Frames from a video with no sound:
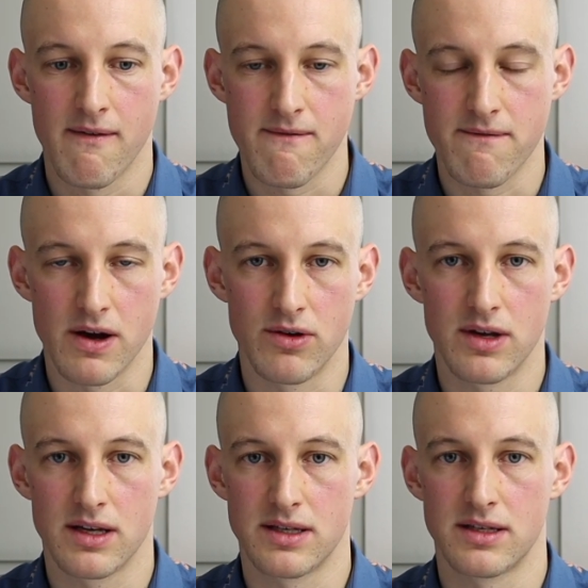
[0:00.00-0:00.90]

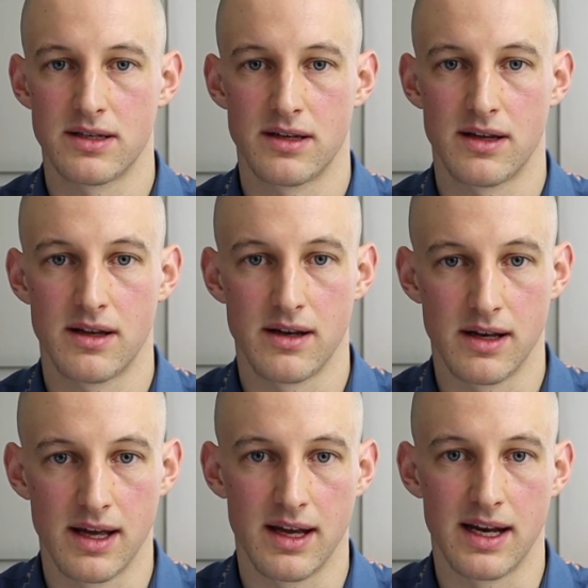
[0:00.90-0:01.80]
focused
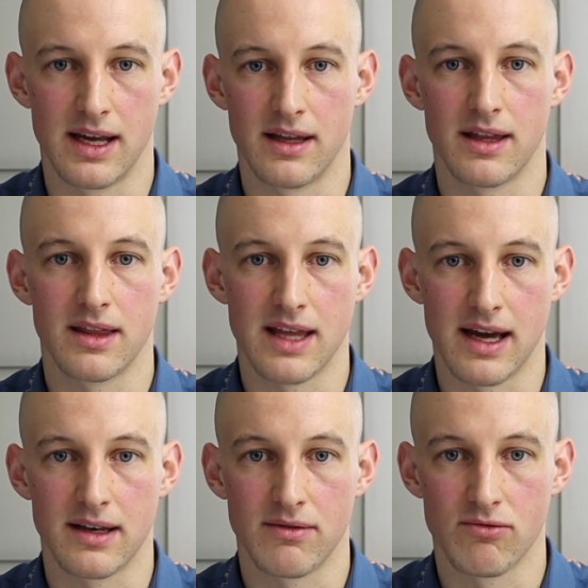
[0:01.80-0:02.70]
learning
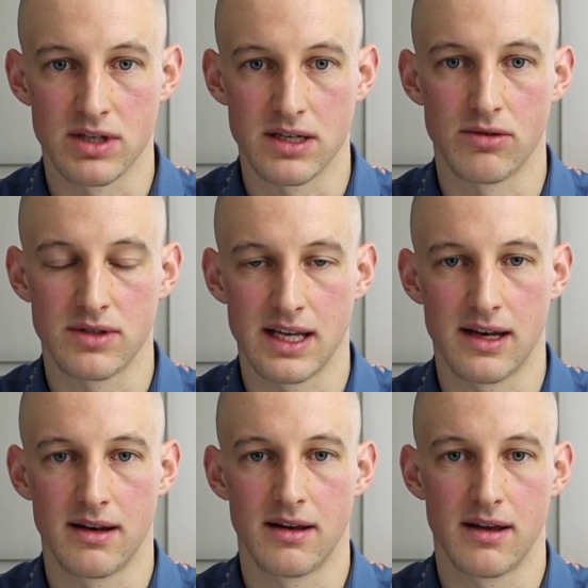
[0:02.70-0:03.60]
that results
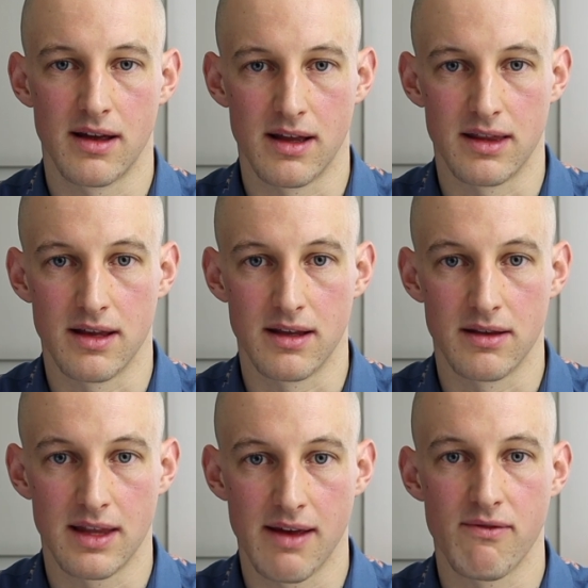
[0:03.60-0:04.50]
in the
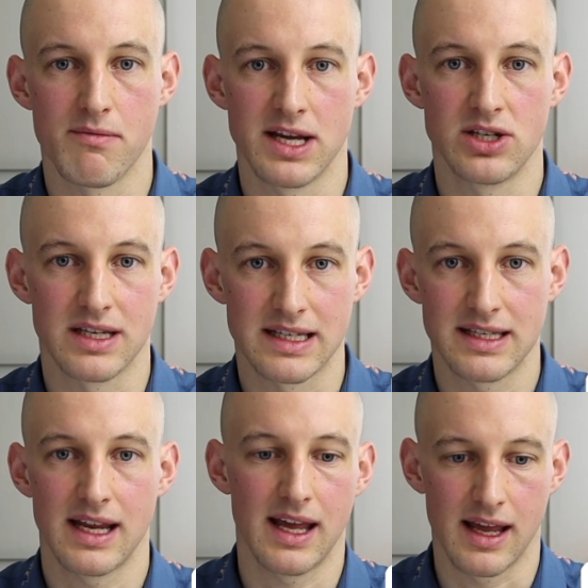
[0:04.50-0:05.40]
information
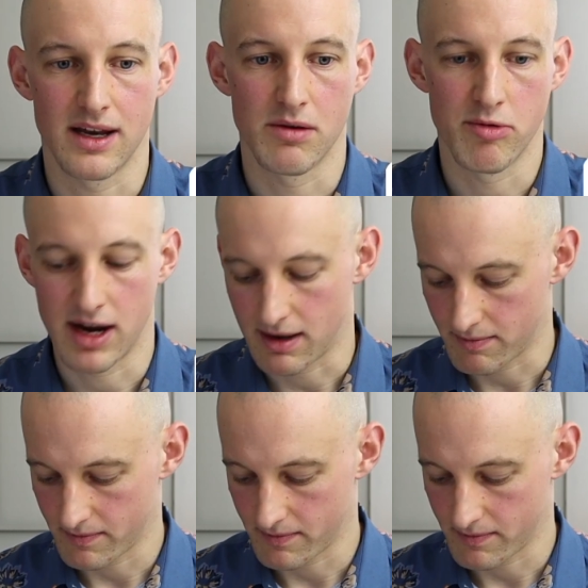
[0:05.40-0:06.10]
sticking in your brain.